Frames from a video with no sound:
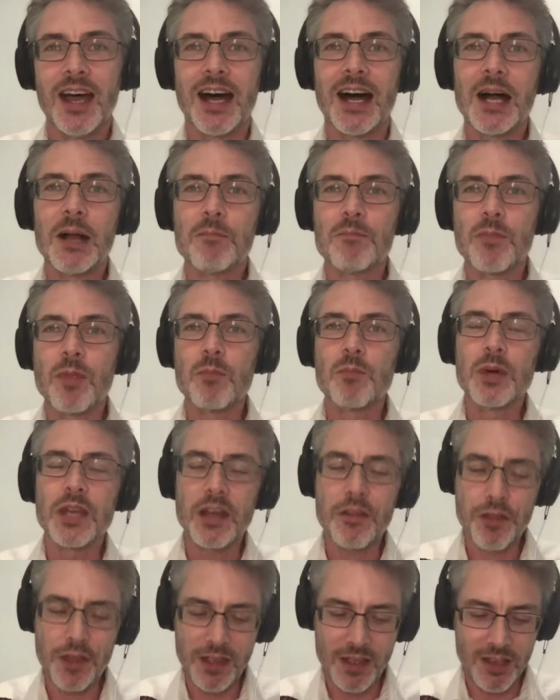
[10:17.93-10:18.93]
But
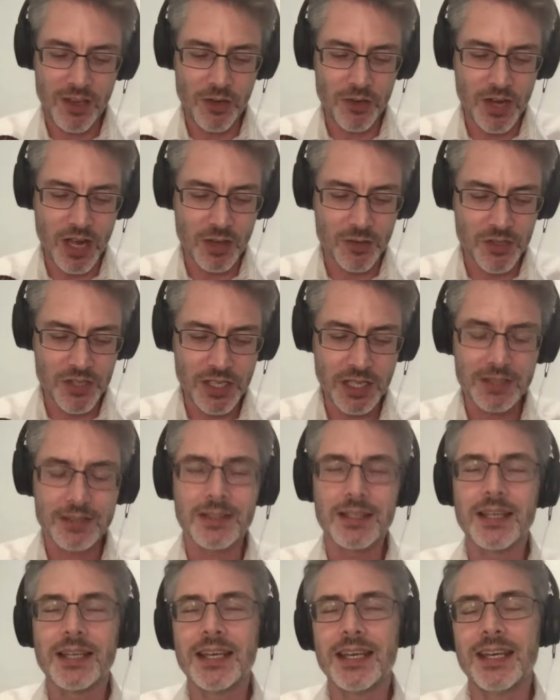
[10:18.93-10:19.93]
I think,
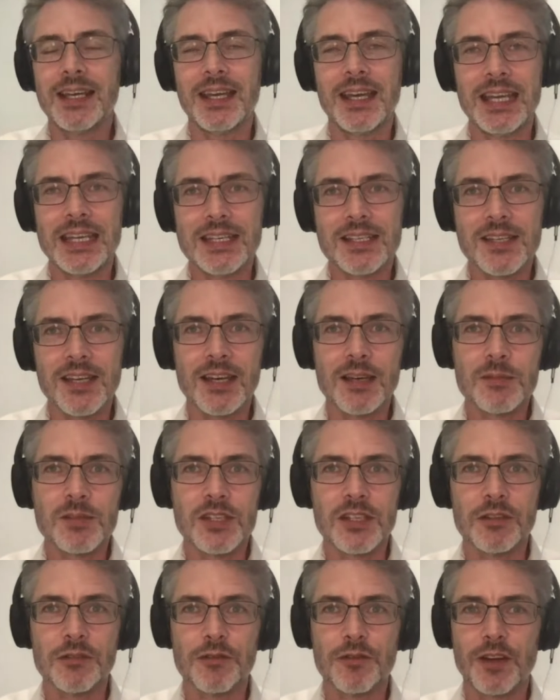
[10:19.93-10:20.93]
certainly in
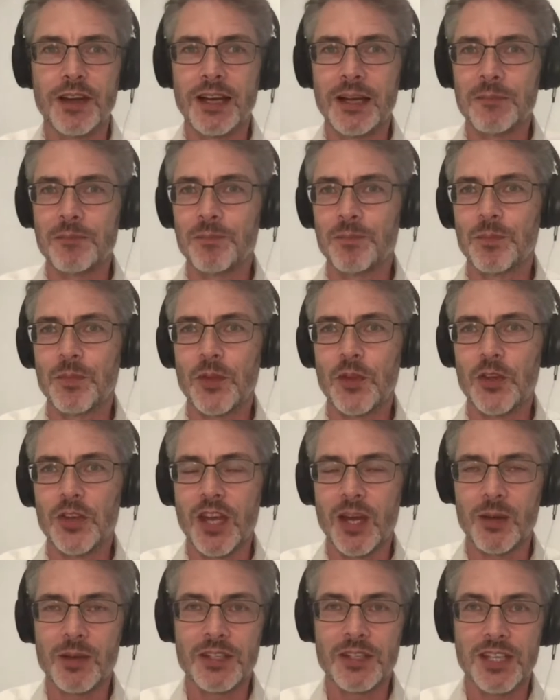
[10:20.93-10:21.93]
terms of
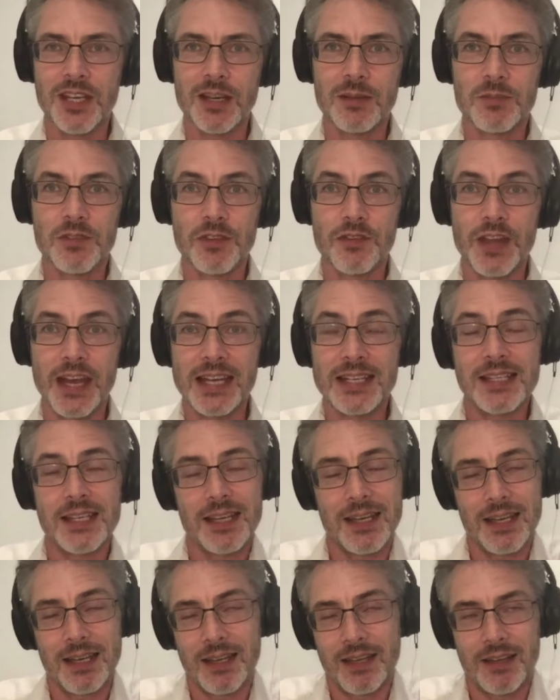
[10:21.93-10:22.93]

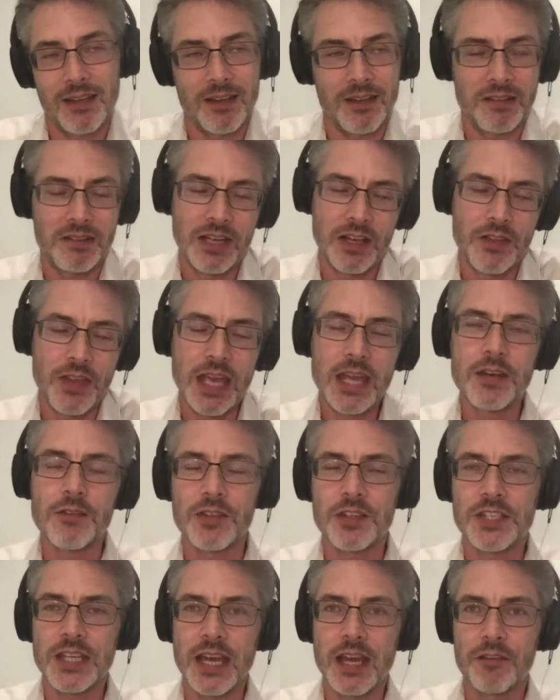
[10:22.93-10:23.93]
that, at the
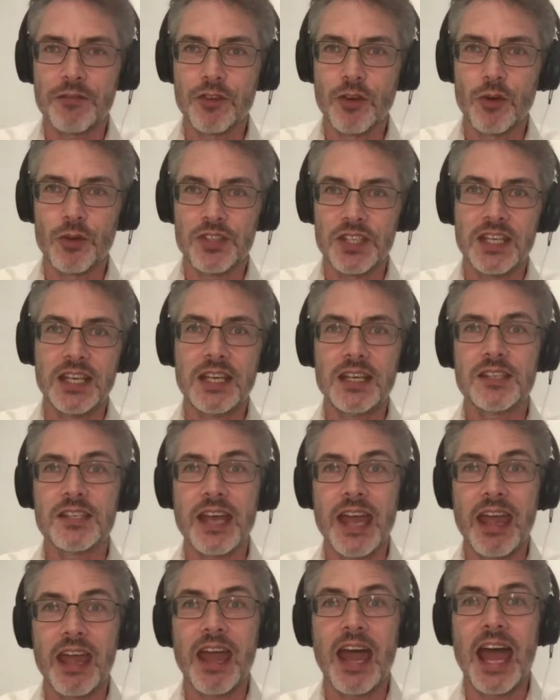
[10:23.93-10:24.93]
end of the day, of course, it
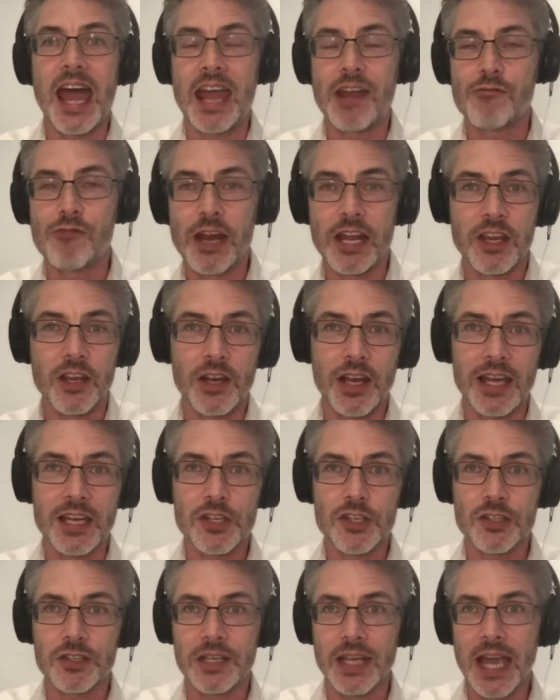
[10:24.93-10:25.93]
is a
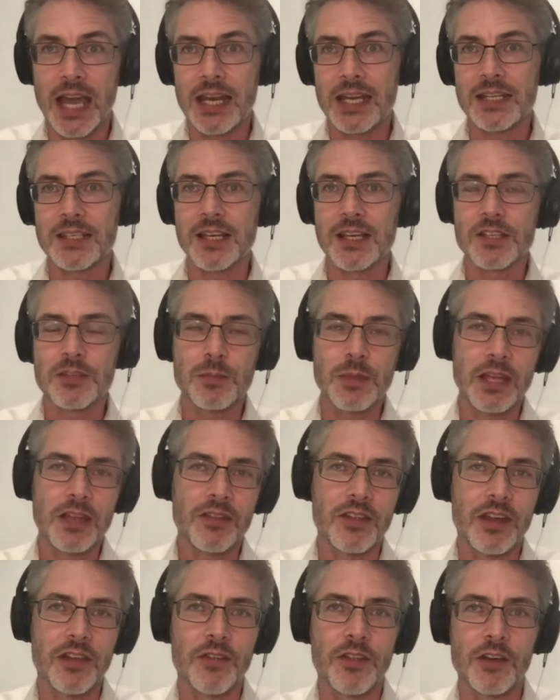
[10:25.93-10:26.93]
regulation, and it does
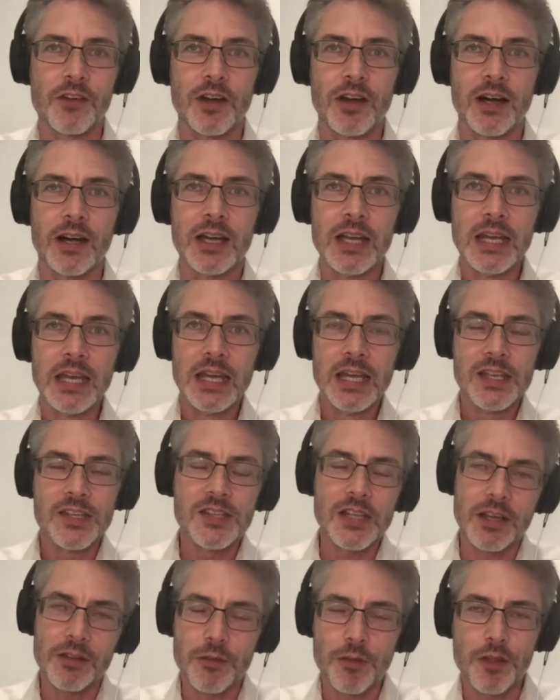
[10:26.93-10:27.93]
mean that there are
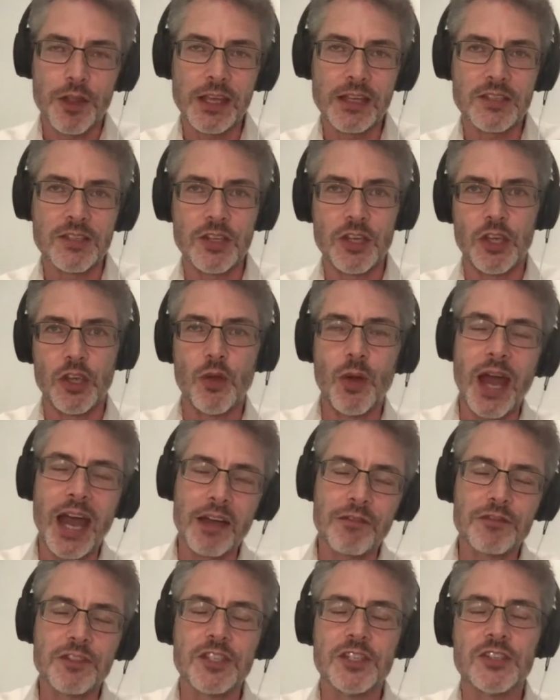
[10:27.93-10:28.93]
certain things that you
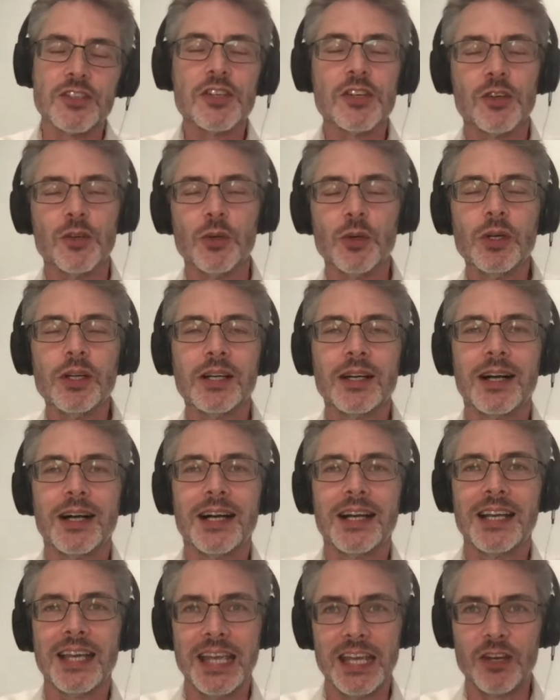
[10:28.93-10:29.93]
have to do
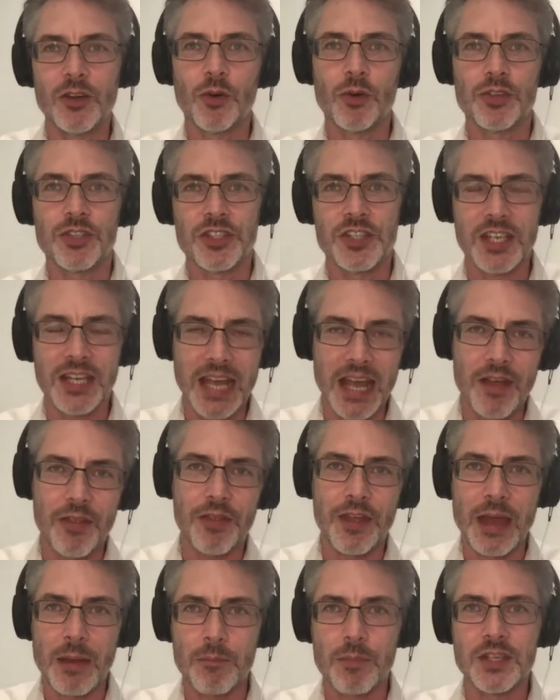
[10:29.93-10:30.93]
in order to
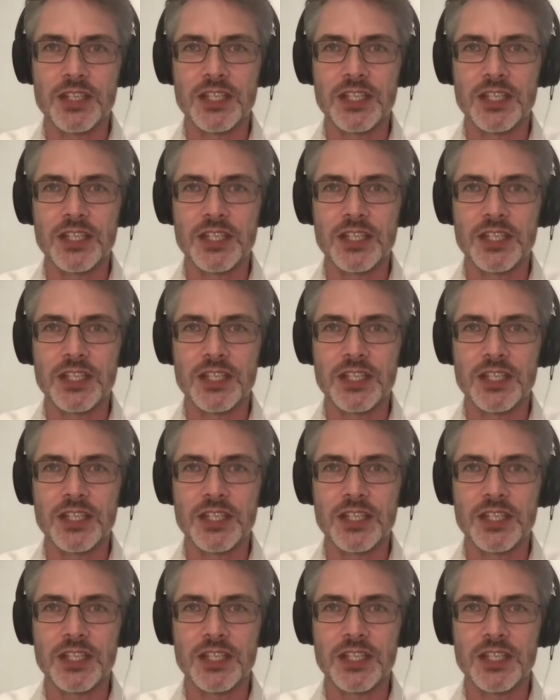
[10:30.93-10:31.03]
get that